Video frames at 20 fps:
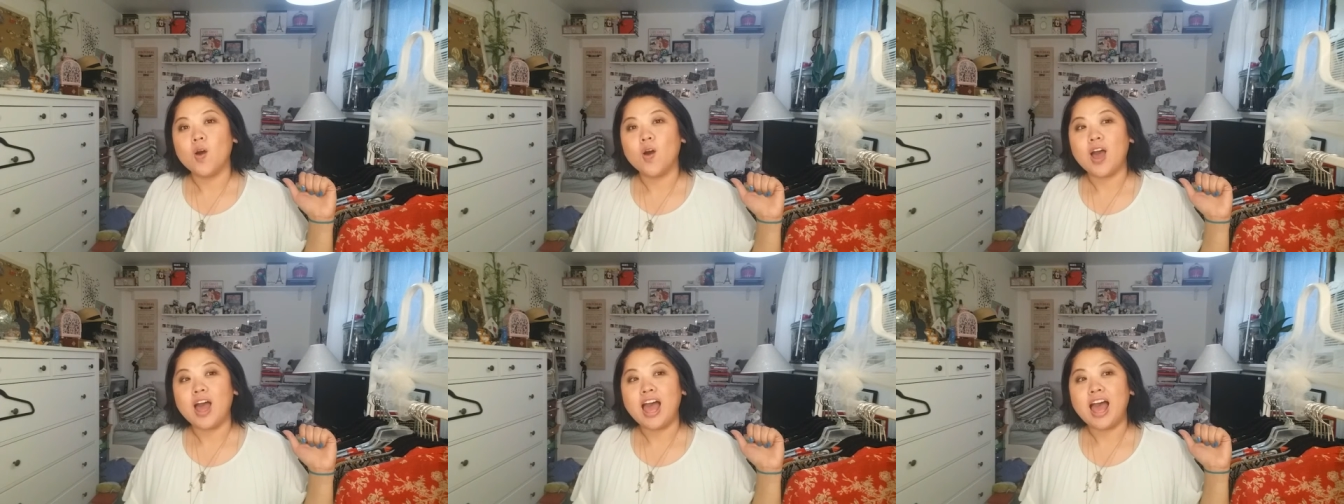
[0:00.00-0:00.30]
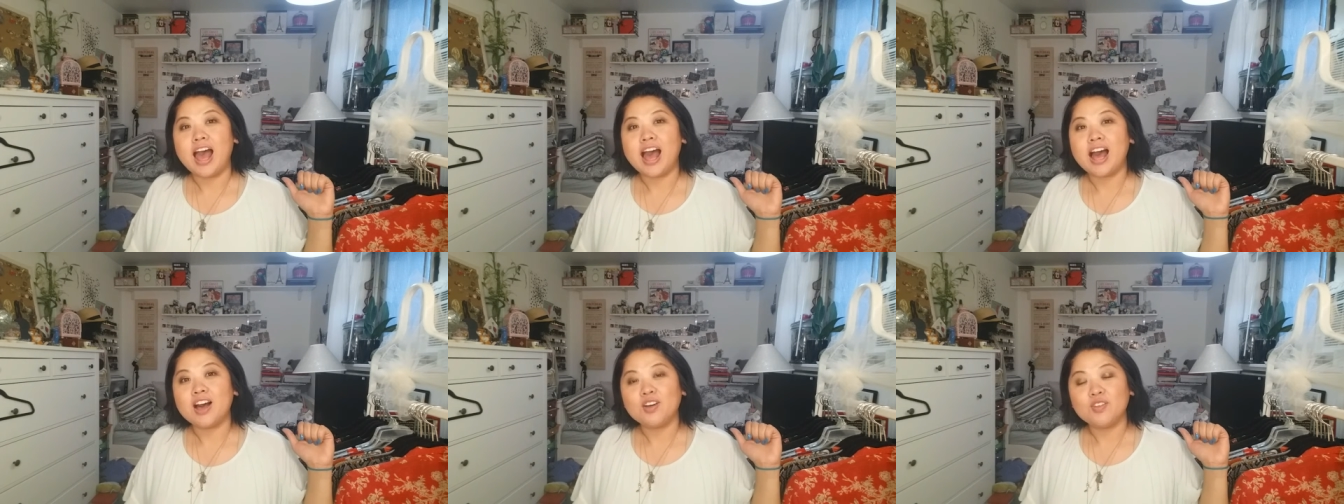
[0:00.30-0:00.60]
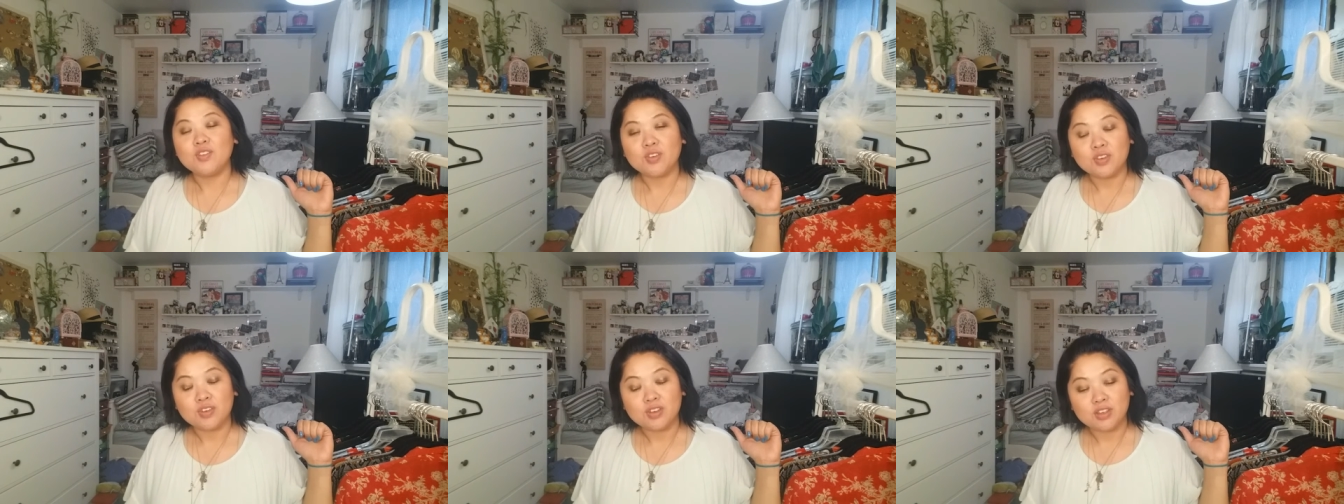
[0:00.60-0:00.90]

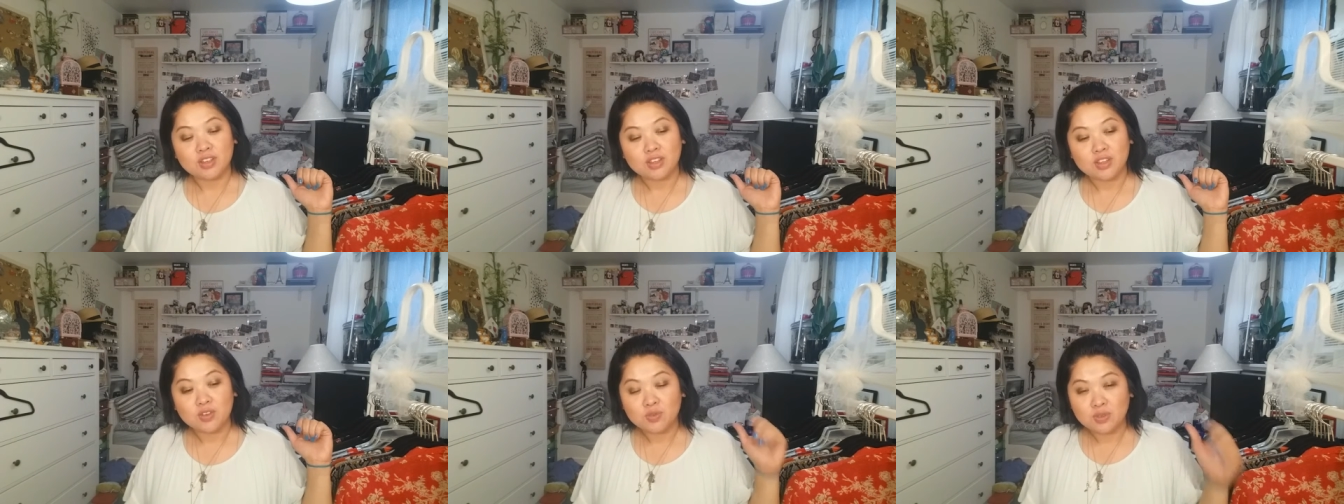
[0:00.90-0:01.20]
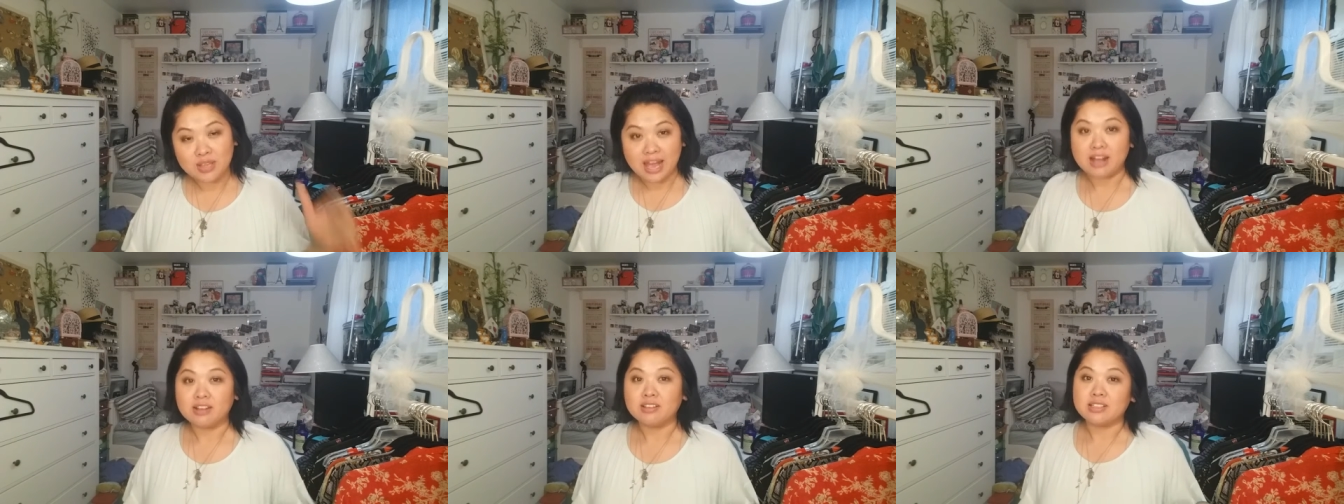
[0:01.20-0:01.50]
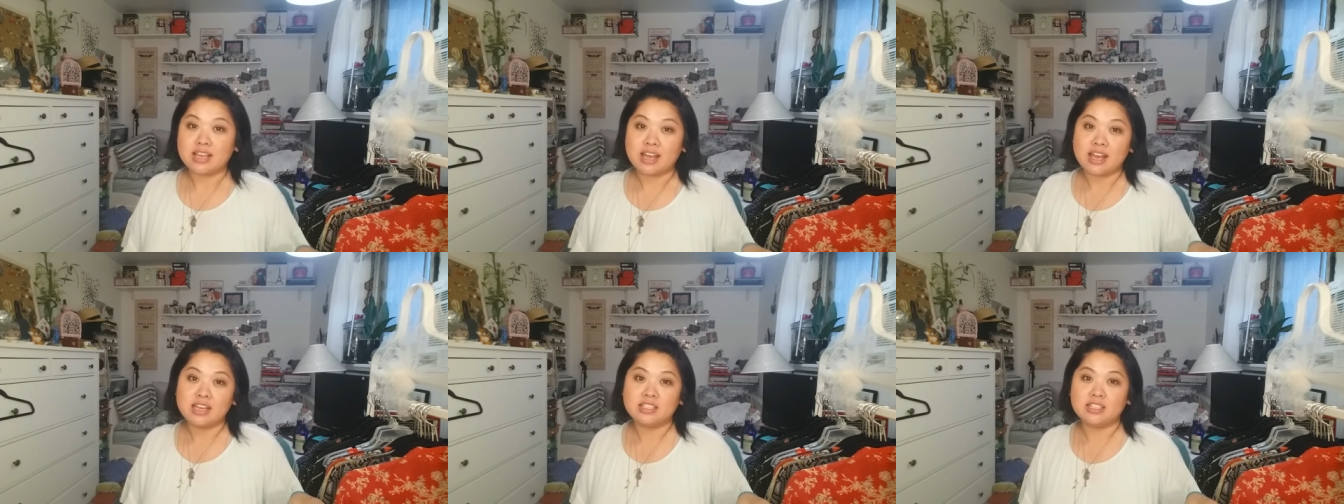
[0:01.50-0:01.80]
How you
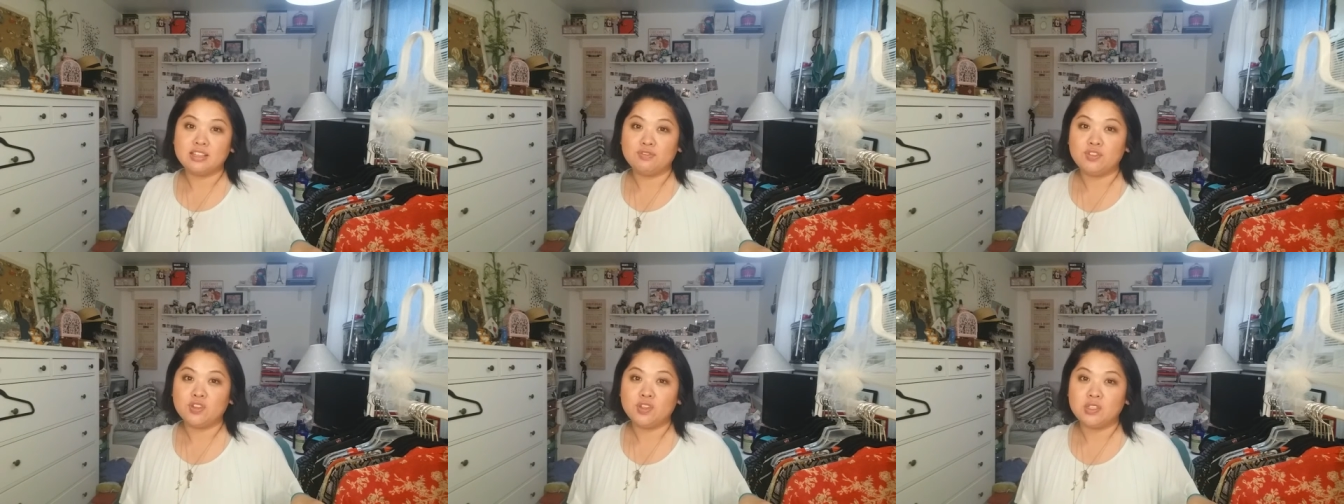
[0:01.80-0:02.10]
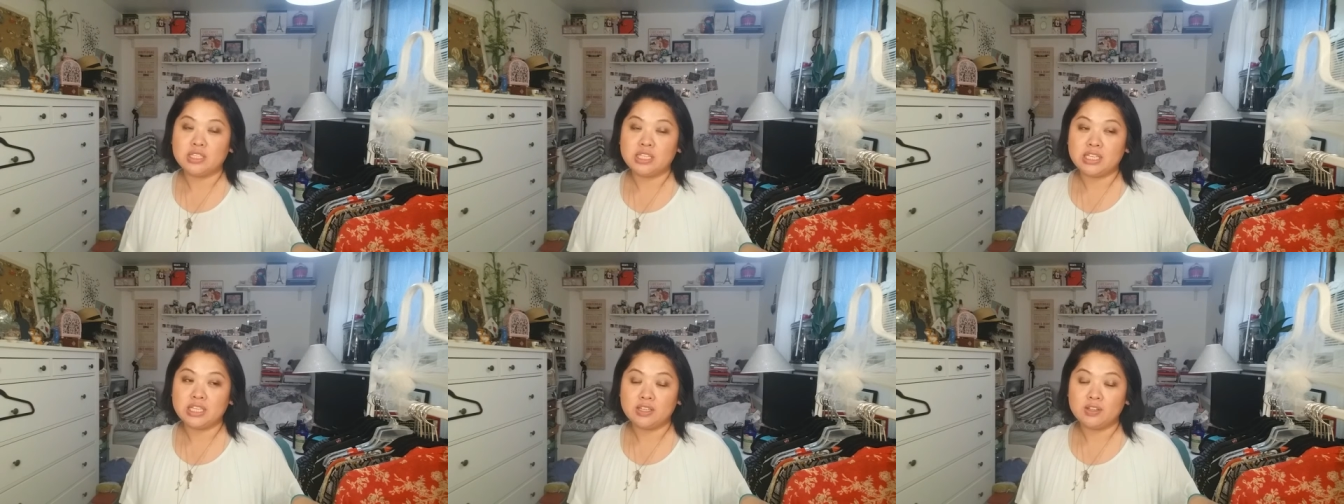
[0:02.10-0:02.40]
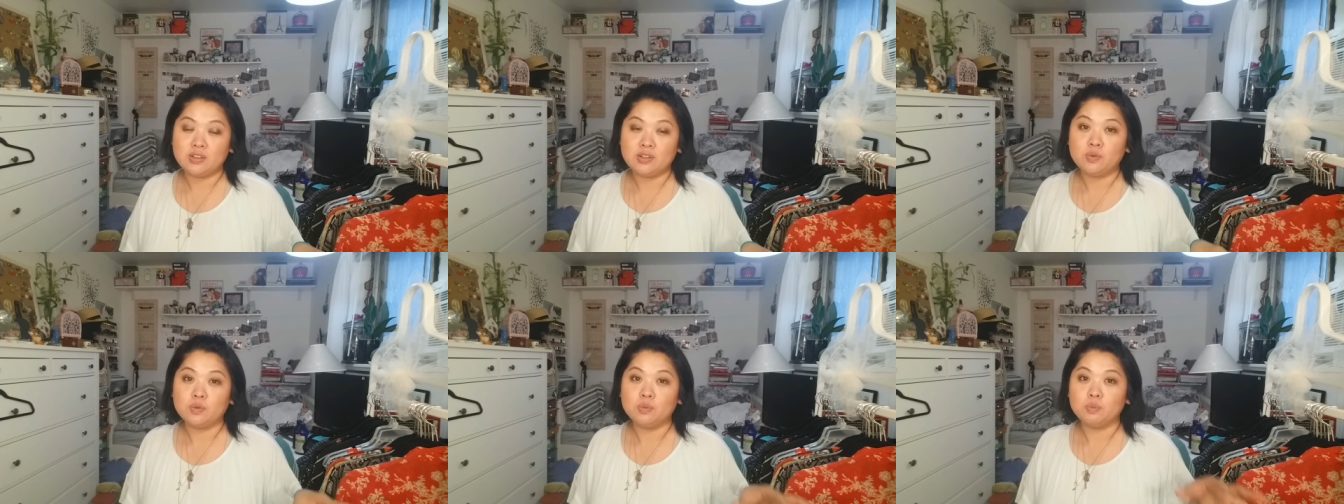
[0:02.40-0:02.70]
downsize if you
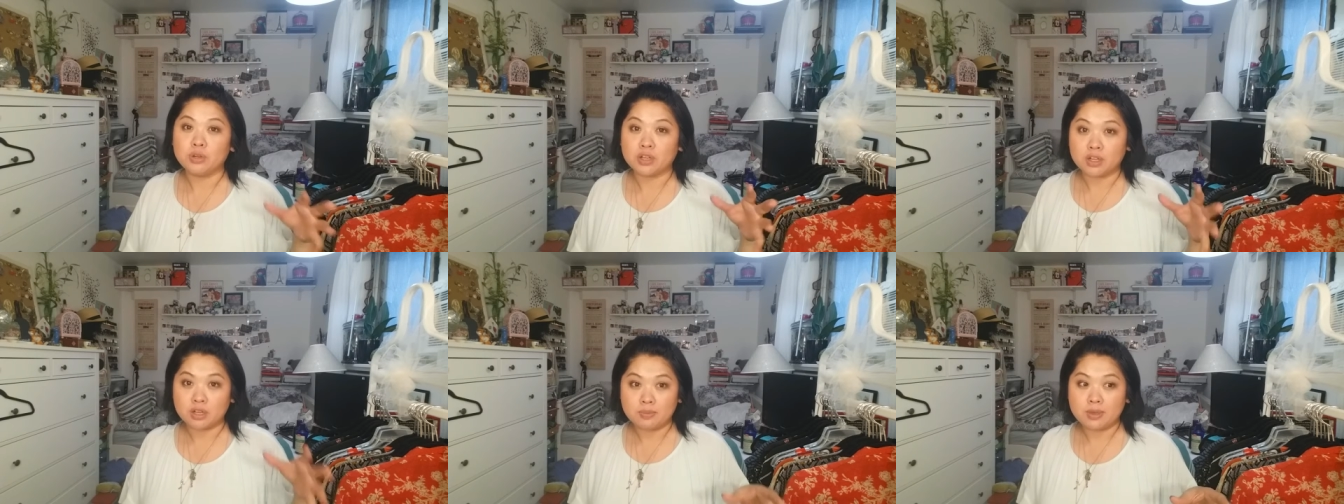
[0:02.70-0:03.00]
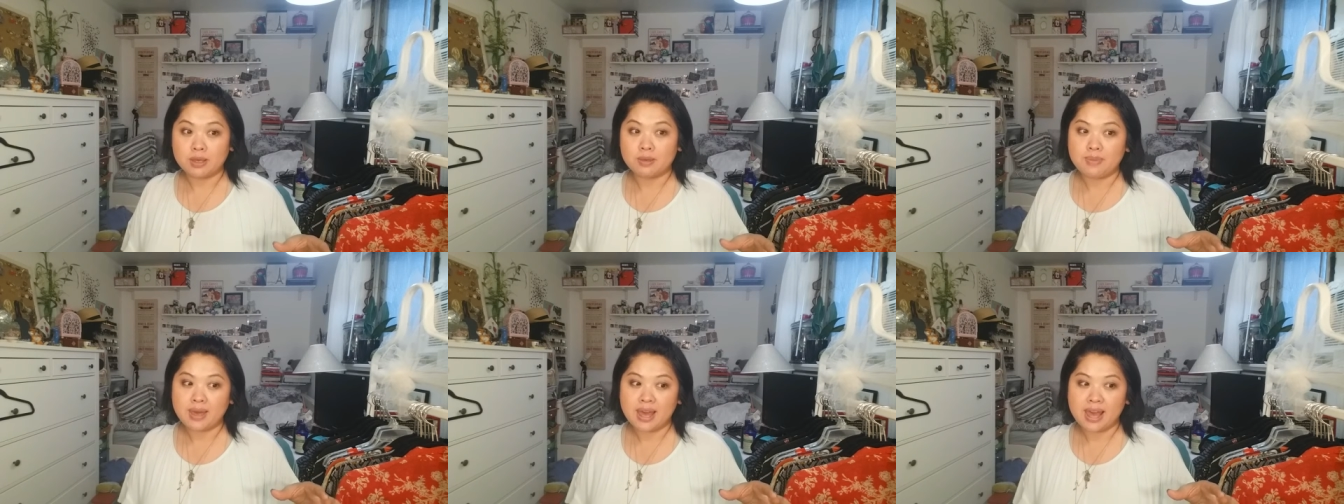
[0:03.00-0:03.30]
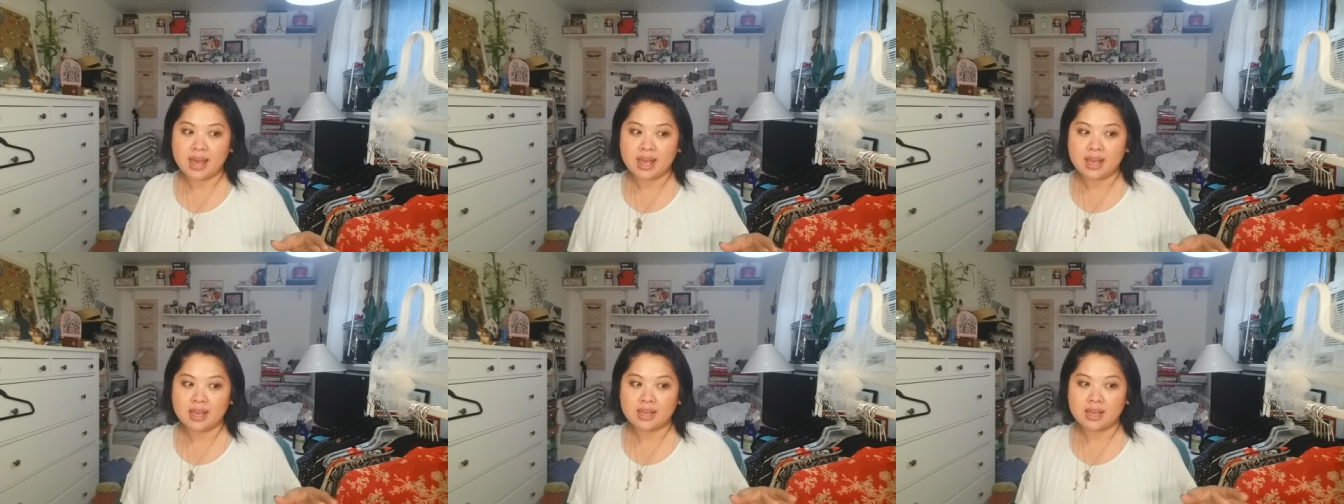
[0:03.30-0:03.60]
do bring a big
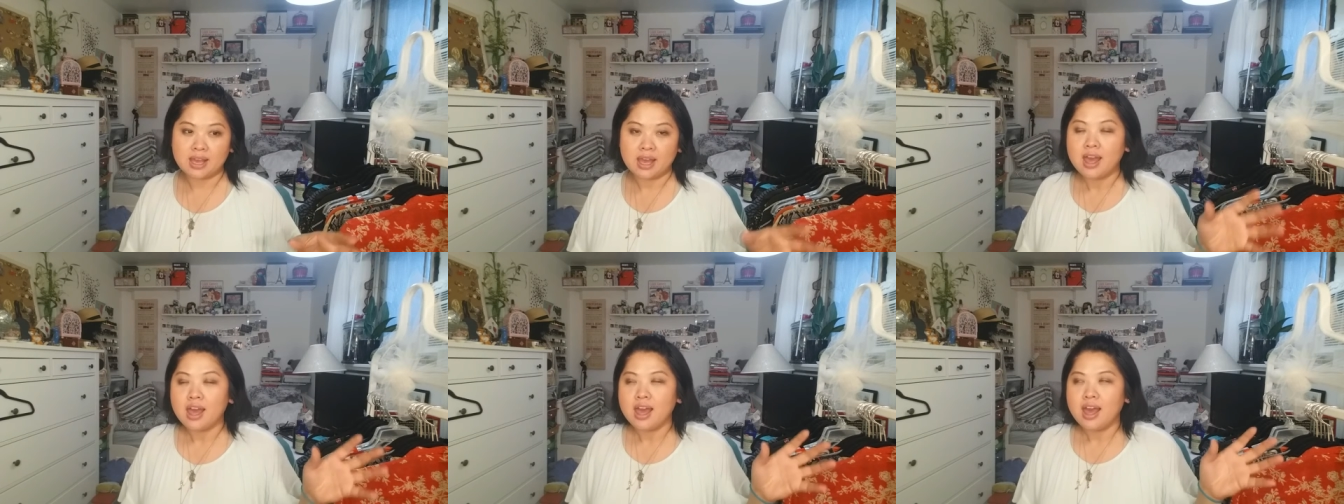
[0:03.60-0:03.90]
bag,